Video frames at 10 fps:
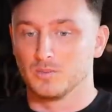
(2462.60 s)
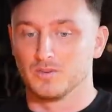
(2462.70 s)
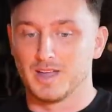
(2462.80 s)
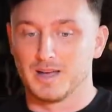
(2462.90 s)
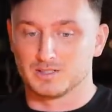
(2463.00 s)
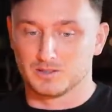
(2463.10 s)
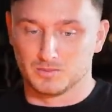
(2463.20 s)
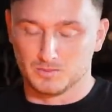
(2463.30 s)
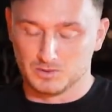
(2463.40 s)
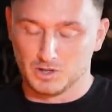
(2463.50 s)
with that because I
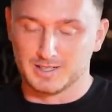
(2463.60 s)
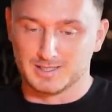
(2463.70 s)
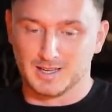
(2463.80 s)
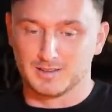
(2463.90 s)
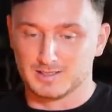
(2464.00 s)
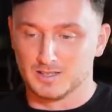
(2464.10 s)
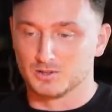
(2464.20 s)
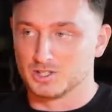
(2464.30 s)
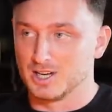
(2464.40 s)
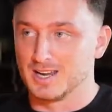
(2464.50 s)
tried to get the deal
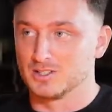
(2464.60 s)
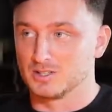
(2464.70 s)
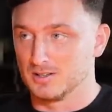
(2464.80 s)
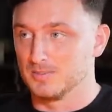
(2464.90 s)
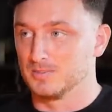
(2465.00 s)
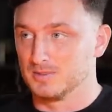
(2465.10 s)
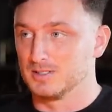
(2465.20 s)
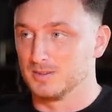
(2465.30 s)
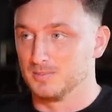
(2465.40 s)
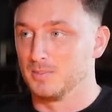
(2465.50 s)
to change so that
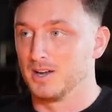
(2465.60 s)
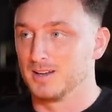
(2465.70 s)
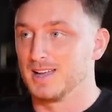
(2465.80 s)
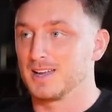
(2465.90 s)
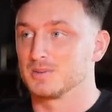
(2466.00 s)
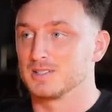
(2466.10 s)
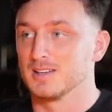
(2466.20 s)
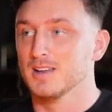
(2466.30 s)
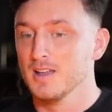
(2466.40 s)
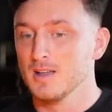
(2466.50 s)
to buy
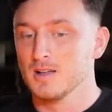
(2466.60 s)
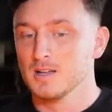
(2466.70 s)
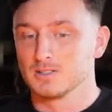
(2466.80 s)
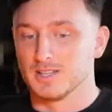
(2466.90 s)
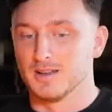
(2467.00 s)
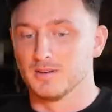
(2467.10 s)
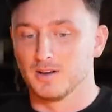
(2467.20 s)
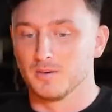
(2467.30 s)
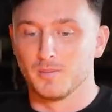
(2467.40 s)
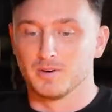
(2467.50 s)
equity. Yeah. So then
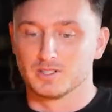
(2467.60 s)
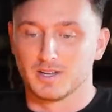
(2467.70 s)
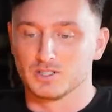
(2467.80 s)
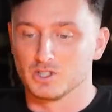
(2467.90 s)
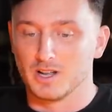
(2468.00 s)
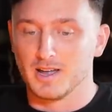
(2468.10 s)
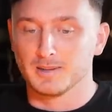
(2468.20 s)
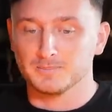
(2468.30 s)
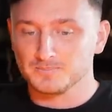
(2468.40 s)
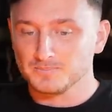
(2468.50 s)
I remember it was like
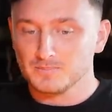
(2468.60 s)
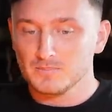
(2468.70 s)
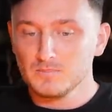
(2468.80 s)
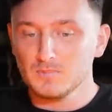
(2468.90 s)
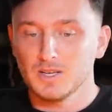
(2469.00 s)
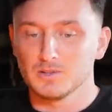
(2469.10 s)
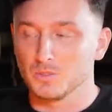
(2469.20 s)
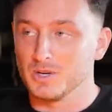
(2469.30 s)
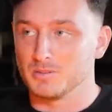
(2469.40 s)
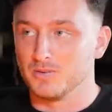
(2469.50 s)
July. It was a
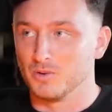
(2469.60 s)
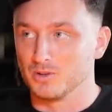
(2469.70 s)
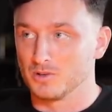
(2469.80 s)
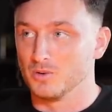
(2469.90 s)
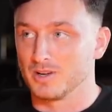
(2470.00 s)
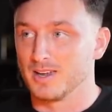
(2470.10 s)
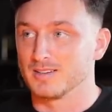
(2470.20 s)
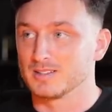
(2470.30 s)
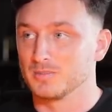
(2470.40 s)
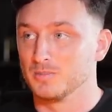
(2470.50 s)
week before the court
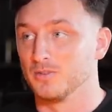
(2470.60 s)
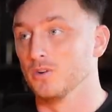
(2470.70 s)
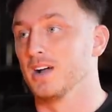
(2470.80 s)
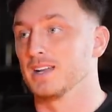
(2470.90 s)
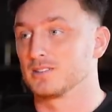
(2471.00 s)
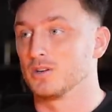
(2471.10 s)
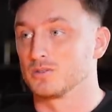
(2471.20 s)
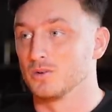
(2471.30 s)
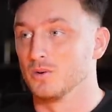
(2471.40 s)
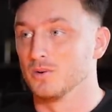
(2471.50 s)
case, before I had to go to
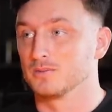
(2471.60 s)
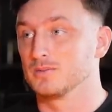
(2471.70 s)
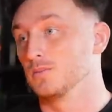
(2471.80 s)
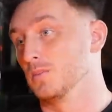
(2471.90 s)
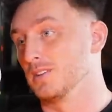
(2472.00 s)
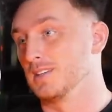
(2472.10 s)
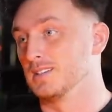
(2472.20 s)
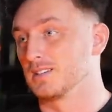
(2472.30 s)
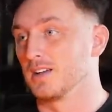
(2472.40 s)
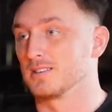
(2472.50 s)
court with
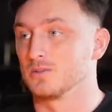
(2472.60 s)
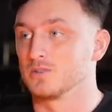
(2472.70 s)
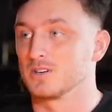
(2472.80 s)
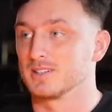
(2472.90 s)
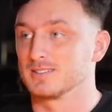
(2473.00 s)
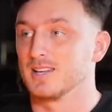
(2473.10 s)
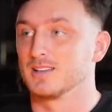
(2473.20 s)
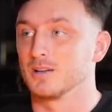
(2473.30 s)
these guys who were trying to take the